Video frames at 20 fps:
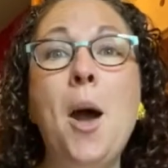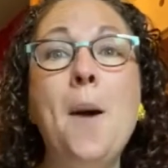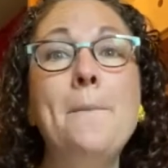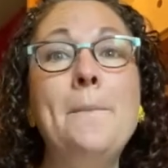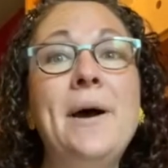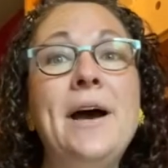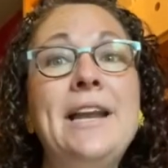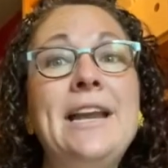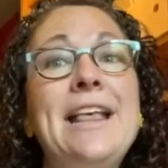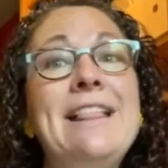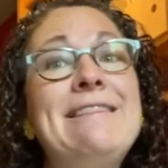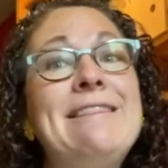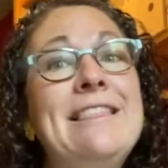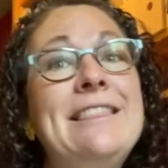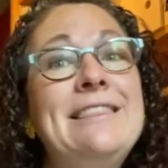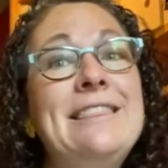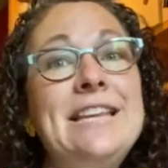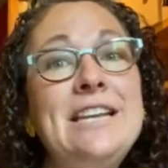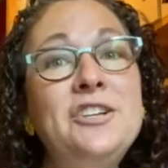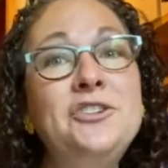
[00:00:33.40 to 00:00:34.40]
But the
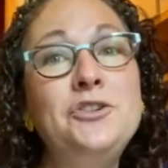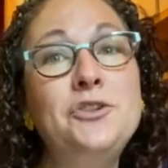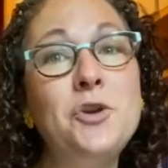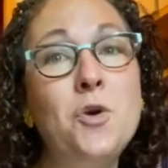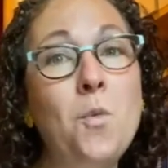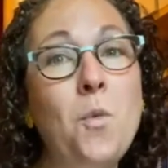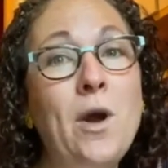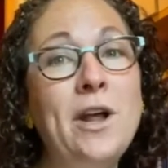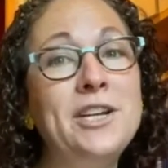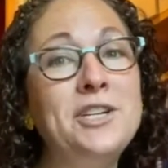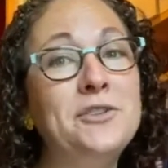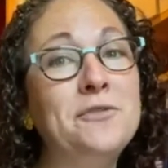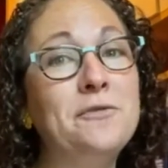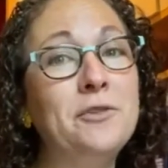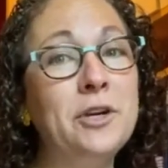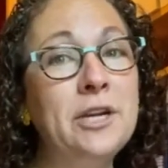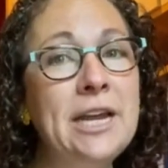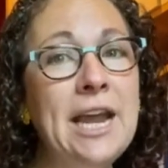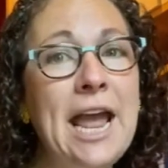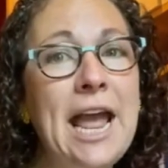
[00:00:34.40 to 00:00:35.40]
things you don't want to
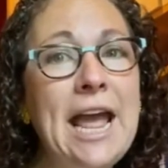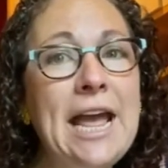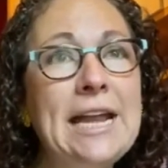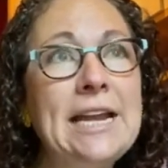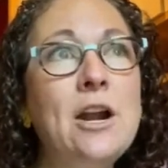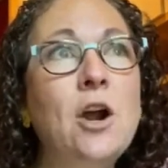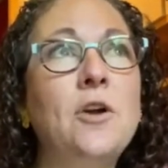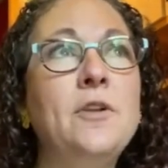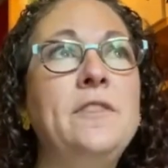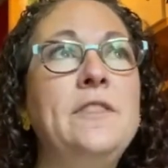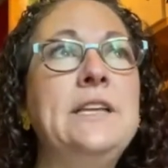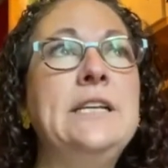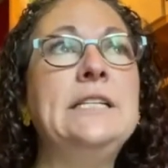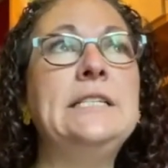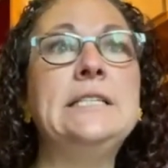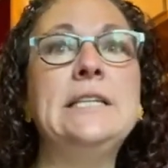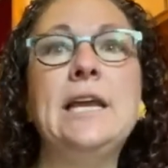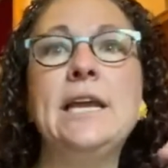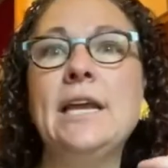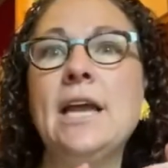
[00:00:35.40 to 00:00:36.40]
forget are
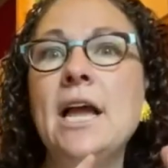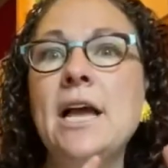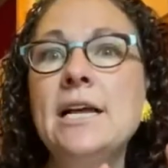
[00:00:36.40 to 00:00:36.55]
things like